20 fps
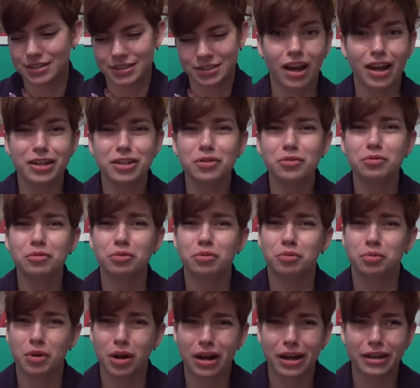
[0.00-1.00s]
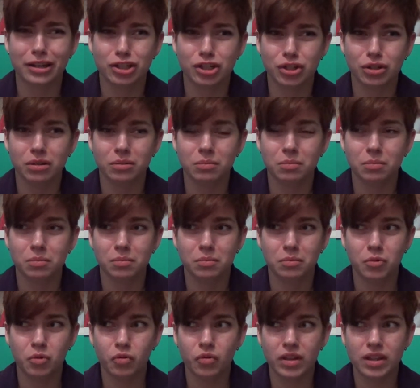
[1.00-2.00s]
I don't cry during
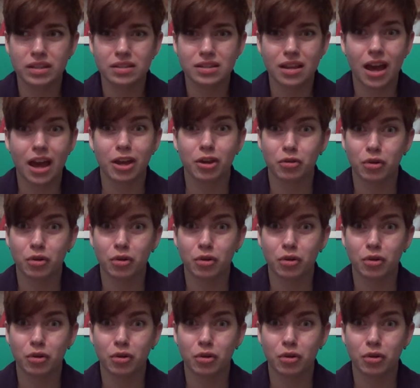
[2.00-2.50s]
movies. I